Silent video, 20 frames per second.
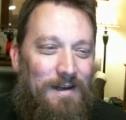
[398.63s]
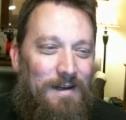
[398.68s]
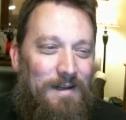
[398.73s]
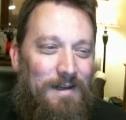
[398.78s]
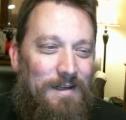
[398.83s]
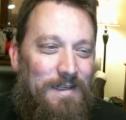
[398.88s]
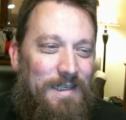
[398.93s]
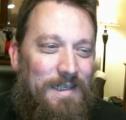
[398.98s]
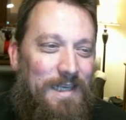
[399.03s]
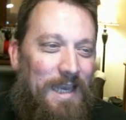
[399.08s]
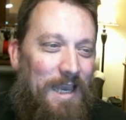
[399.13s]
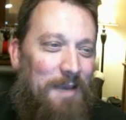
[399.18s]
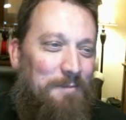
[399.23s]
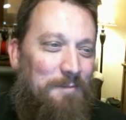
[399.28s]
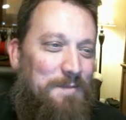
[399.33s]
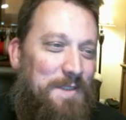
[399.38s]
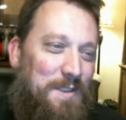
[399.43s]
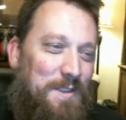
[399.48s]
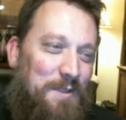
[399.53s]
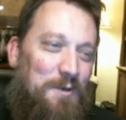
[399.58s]
Game
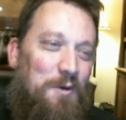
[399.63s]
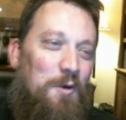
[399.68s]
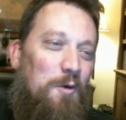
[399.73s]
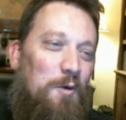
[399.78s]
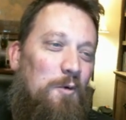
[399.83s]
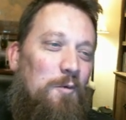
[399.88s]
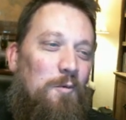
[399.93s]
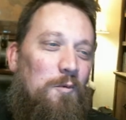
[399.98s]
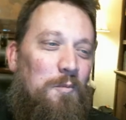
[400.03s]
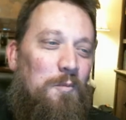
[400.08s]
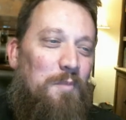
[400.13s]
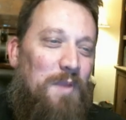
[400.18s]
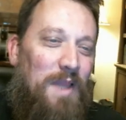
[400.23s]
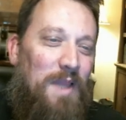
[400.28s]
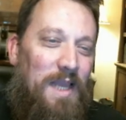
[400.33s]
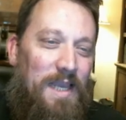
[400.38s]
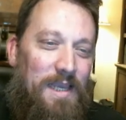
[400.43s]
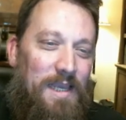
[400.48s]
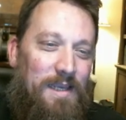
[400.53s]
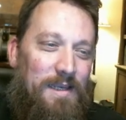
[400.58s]
2, we're
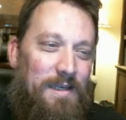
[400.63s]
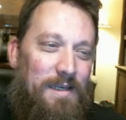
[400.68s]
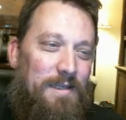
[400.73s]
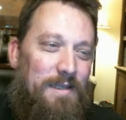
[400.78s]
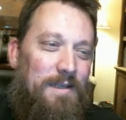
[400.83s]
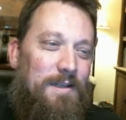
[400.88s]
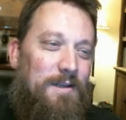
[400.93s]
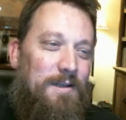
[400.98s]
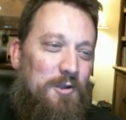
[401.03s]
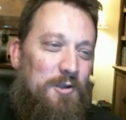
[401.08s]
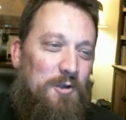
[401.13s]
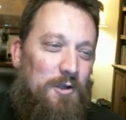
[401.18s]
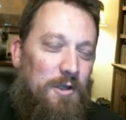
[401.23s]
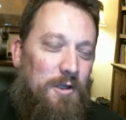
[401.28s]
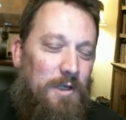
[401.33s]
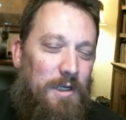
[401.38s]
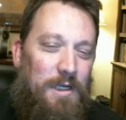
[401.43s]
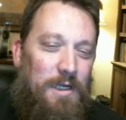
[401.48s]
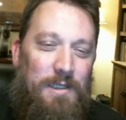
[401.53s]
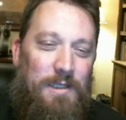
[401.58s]
playing
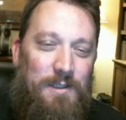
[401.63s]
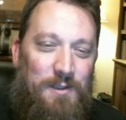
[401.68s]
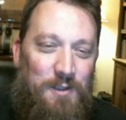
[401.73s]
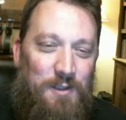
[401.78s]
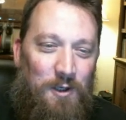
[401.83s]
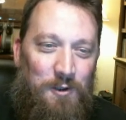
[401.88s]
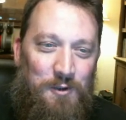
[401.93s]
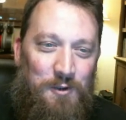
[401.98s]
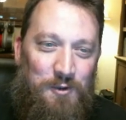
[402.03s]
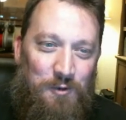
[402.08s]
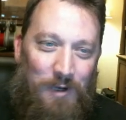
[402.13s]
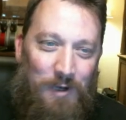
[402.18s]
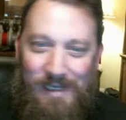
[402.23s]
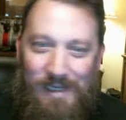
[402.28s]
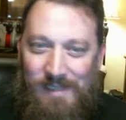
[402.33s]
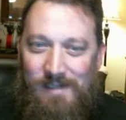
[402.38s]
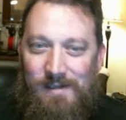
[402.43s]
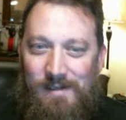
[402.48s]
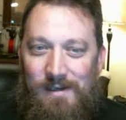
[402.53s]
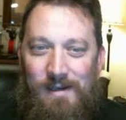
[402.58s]

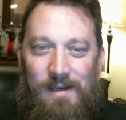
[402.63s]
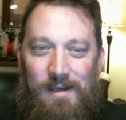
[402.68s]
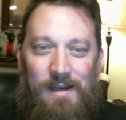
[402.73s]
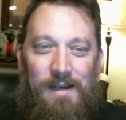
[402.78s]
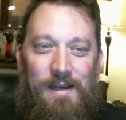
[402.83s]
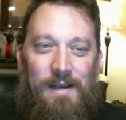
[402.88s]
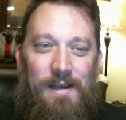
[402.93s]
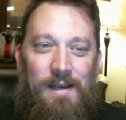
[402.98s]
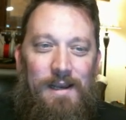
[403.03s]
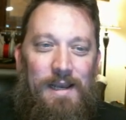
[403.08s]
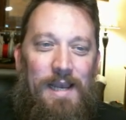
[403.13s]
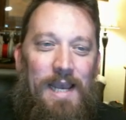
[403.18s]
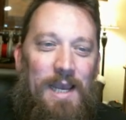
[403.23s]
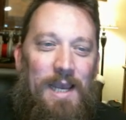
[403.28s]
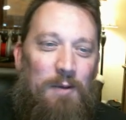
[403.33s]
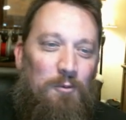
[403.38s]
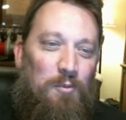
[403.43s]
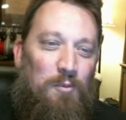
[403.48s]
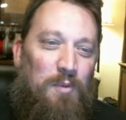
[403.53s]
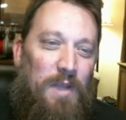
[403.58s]
Starstrike, and
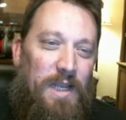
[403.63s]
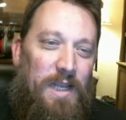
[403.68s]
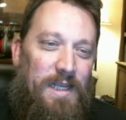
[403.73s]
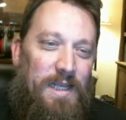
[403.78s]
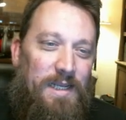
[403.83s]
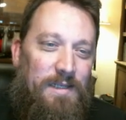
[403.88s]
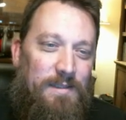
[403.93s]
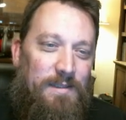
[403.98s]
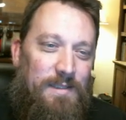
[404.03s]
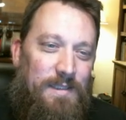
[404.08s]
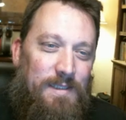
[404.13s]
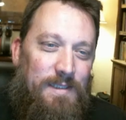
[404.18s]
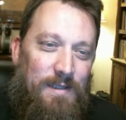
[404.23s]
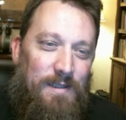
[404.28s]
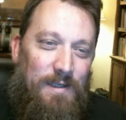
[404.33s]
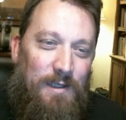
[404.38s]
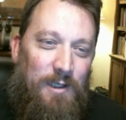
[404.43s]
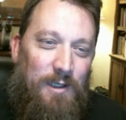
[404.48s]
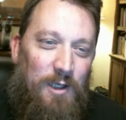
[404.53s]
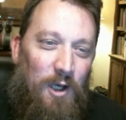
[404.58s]
we're playing against
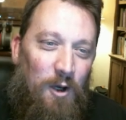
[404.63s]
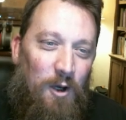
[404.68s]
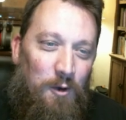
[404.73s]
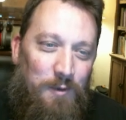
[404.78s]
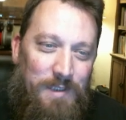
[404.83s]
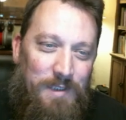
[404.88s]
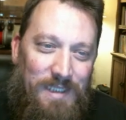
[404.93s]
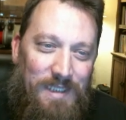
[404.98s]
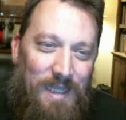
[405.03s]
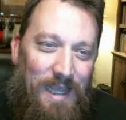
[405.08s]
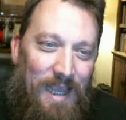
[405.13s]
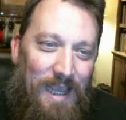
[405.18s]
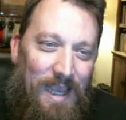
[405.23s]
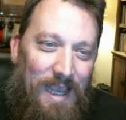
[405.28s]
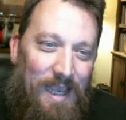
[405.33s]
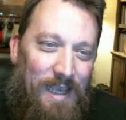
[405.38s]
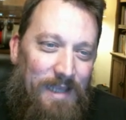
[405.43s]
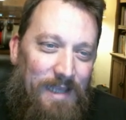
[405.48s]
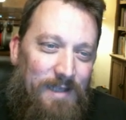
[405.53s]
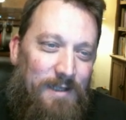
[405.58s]
Goat
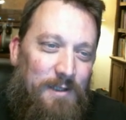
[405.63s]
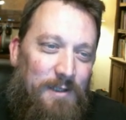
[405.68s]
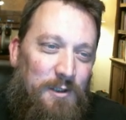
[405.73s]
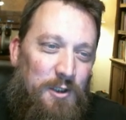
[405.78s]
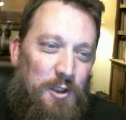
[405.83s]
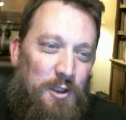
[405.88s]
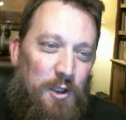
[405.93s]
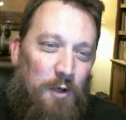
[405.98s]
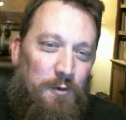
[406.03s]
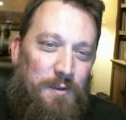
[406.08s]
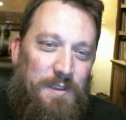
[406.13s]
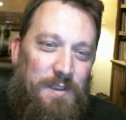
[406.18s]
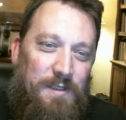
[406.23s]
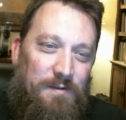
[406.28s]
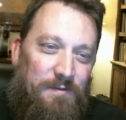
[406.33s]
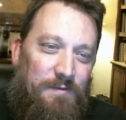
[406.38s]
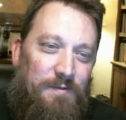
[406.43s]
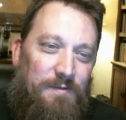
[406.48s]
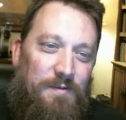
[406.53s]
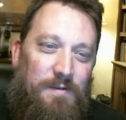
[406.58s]
and
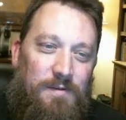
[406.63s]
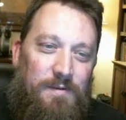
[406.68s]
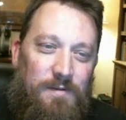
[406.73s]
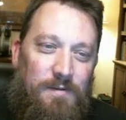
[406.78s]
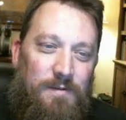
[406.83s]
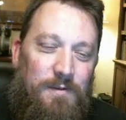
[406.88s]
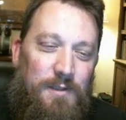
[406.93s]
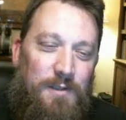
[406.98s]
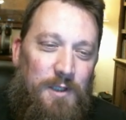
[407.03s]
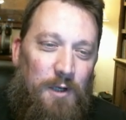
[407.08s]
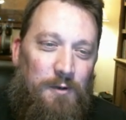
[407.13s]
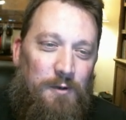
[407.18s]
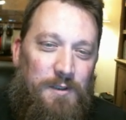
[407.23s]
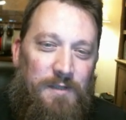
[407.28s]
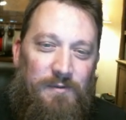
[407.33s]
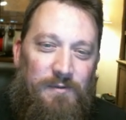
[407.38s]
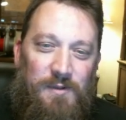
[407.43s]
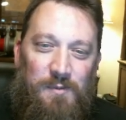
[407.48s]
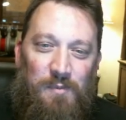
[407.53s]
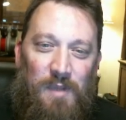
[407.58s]
Joseph.
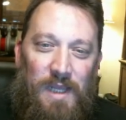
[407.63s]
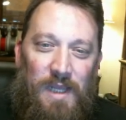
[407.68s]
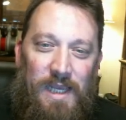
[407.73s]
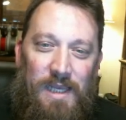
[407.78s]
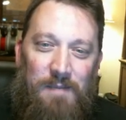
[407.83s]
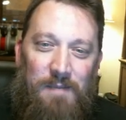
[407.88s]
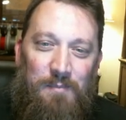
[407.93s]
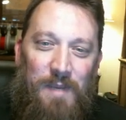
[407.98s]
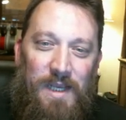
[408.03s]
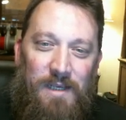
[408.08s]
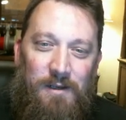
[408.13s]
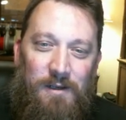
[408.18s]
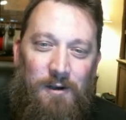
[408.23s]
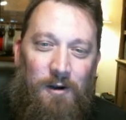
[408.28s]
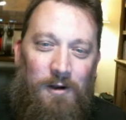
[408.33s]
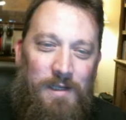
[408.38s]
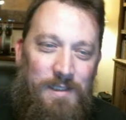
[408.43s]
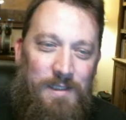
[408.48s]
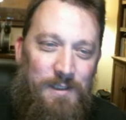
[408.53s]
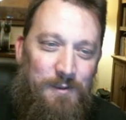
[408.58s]
Joseph is playing Mega
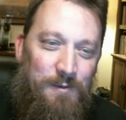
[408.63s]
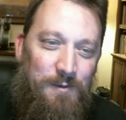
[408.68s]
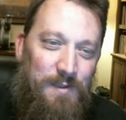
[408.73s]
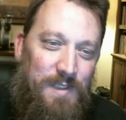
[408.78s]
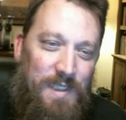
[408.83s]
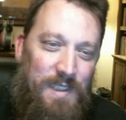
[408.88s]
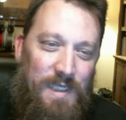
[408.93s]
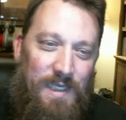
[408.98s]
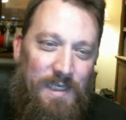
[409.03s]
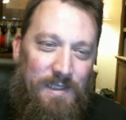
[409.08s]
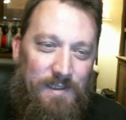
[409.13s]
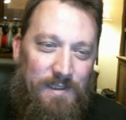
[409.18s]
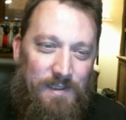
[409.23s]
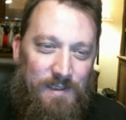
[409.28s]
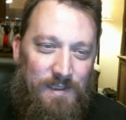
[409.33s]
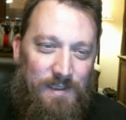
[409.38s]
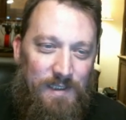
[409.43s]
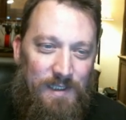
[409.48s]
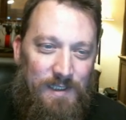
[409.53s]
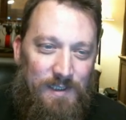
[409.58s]
Gargants. You can see
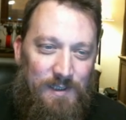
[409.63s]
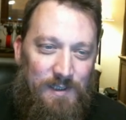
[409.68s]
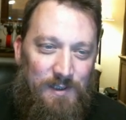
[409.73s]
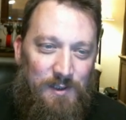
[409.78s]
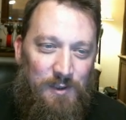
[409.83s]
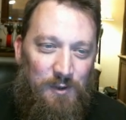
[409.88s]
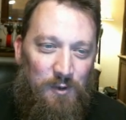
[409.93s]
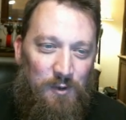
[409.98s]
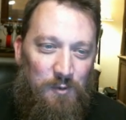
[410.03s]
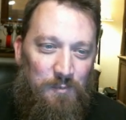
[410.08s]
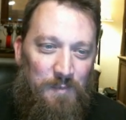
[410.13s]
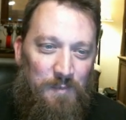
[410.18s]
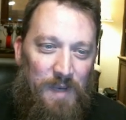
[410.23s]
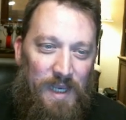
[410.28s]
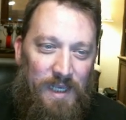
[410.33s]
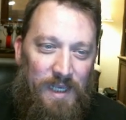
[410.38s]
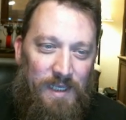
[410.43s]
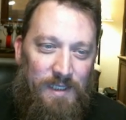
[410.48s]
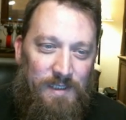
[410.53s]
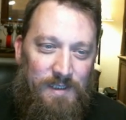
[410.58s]
his 2
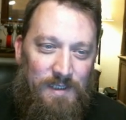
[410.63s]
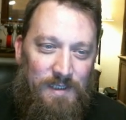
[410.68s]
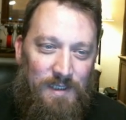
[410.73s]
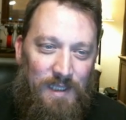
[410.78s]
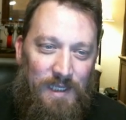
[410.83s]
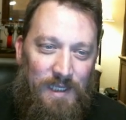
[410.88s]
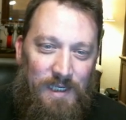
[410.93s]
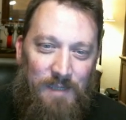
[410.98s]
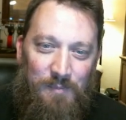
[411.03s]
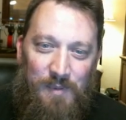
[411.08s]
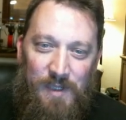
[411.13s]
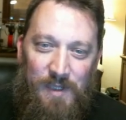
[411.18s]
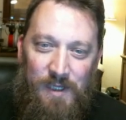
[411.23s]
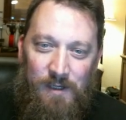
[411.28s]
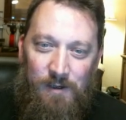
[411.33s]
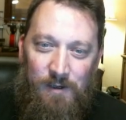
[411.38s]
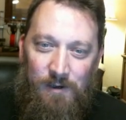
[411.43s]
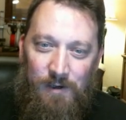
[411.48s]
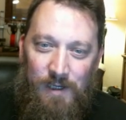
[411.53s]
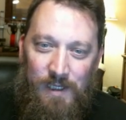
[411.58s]
Megas lined up
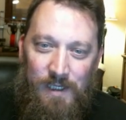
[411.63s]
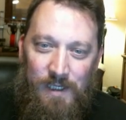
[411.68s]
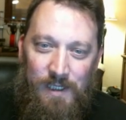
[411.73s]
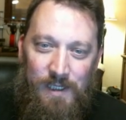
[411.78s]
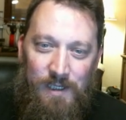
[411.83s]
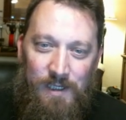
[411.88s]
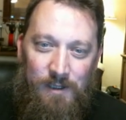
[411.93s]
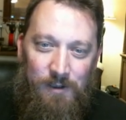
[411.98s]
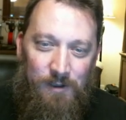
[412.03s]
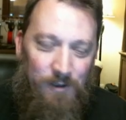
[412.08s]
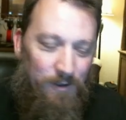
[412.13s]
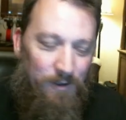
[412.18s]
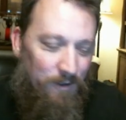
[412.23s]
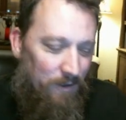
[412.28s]
here and here.